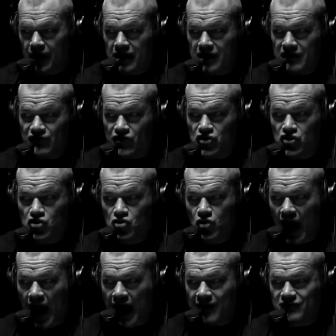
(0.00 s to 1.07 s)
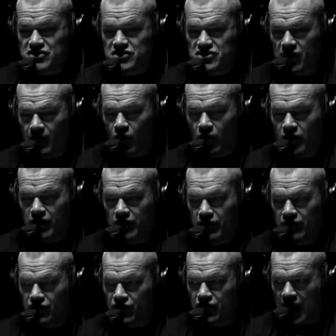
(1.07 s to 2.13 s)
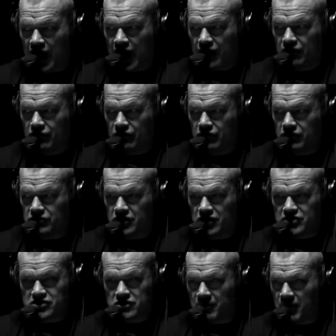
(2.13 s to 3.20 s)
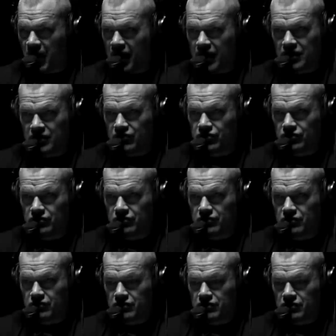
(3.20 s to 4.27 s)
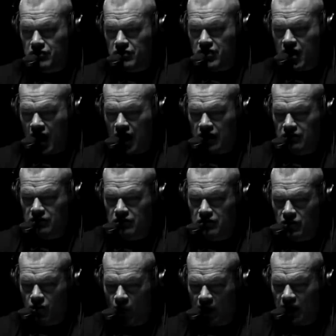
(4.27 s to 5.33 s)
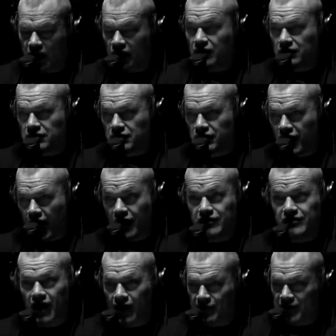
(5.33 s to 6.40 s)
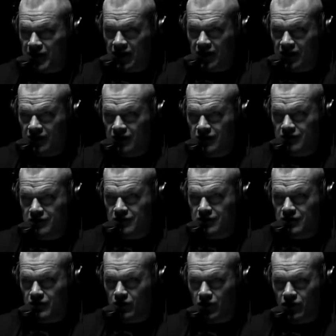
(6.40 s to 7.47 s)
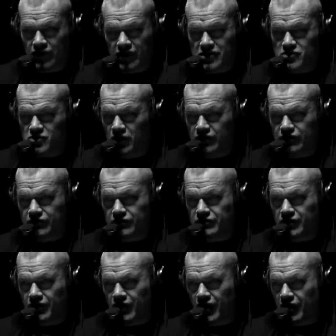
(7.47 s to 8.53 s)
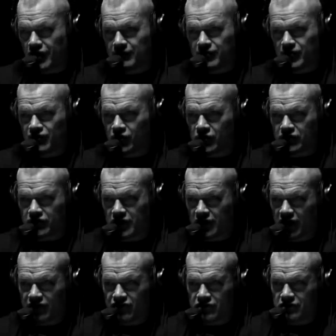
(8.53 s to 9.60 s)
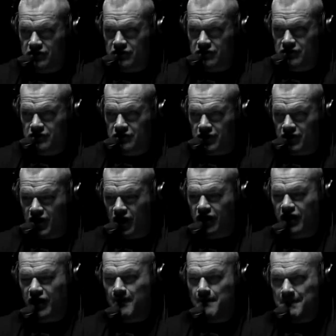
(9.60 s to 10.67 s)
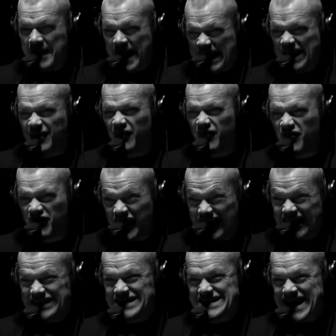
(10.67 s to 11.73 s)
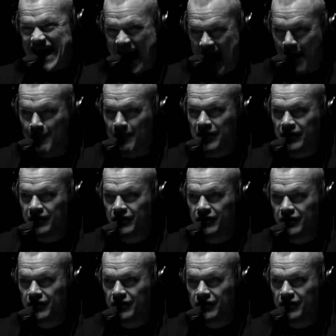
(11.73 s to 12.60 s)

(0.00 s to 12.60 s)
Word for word: if you have someone that doesn't mind not winning, not dominating, well, then guess what? They're not going to put forth any effort. Mm. They're not going to make things happen.